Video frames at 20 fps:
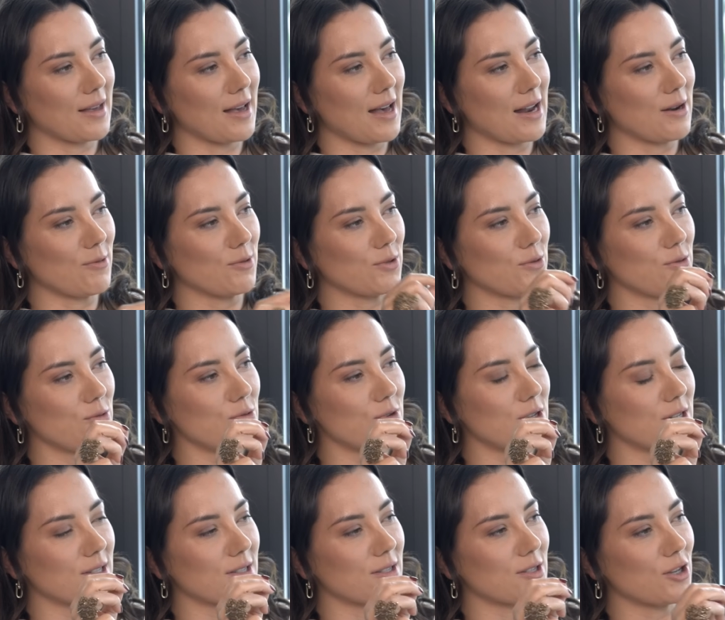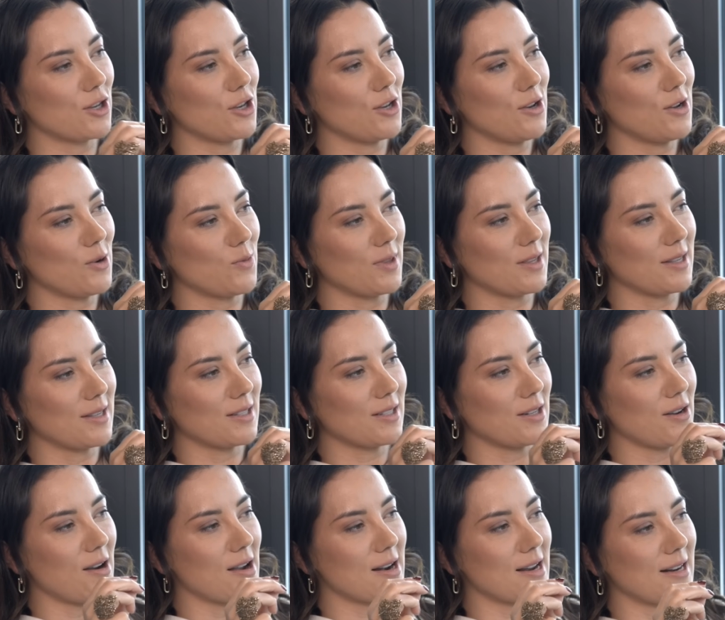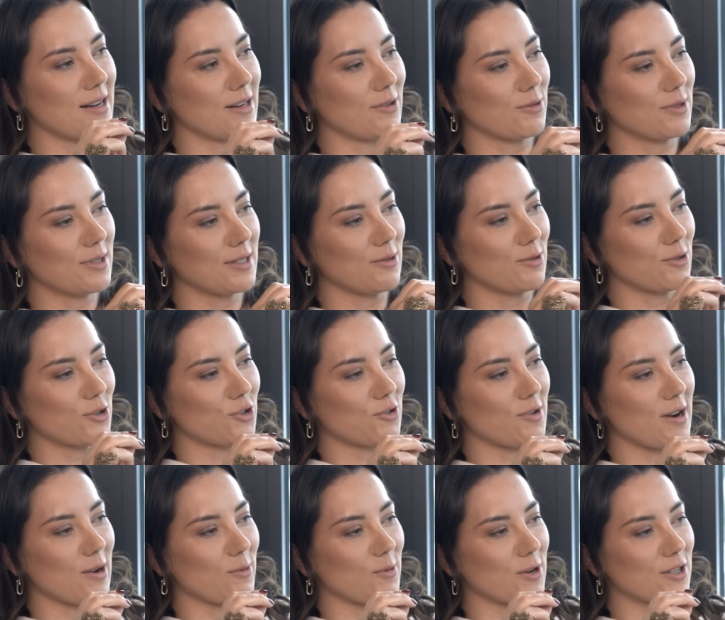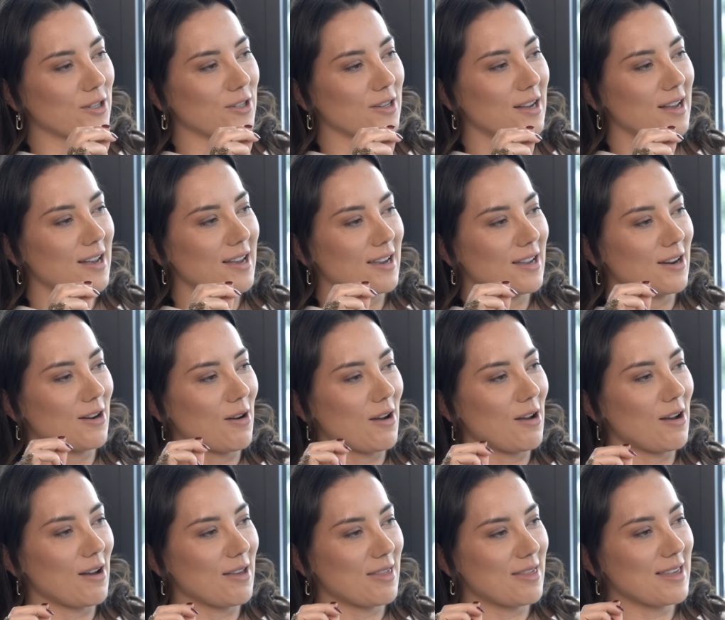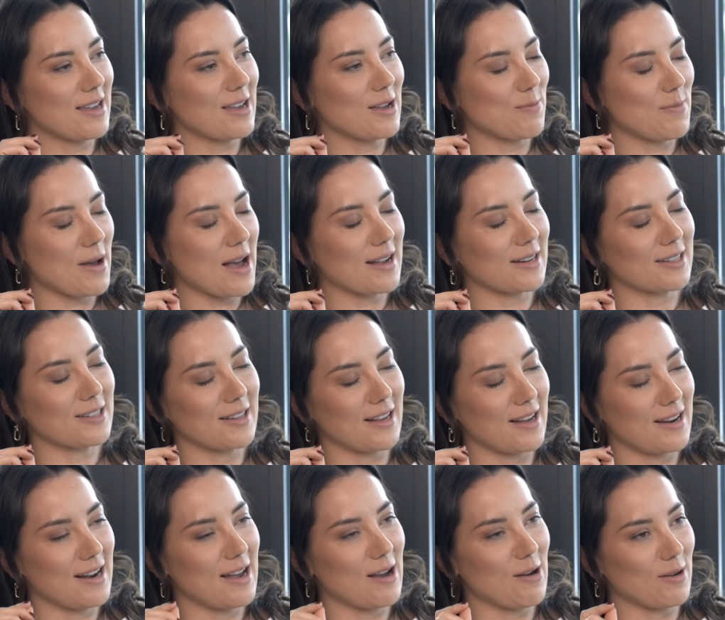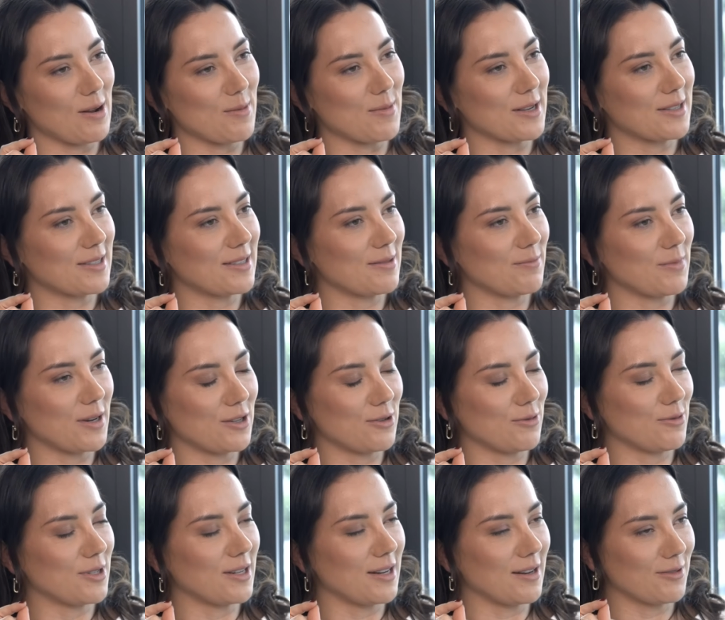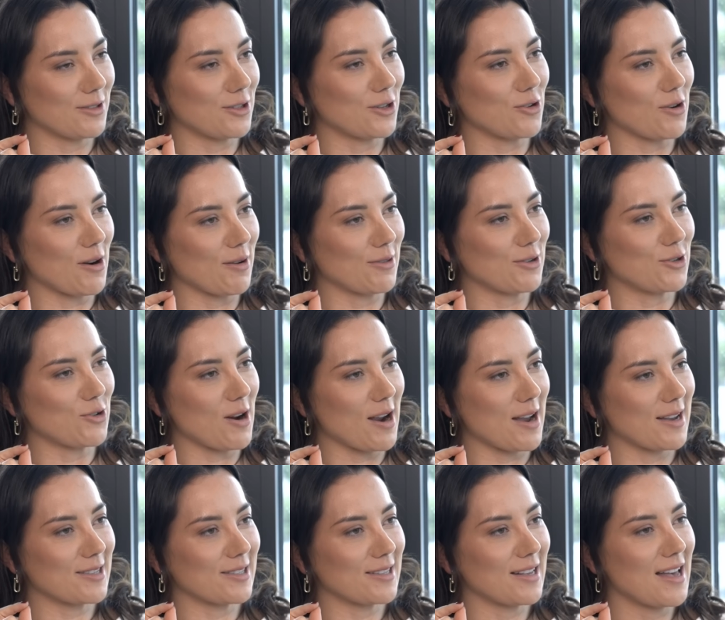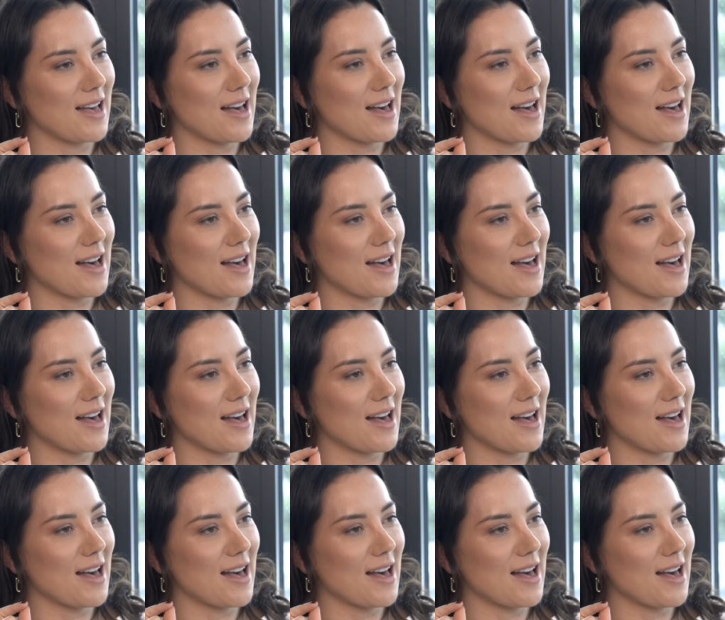And it was all just secured with this tiny little silk string, which, you know, I think back to that now, like my daughter loves to try on the dress.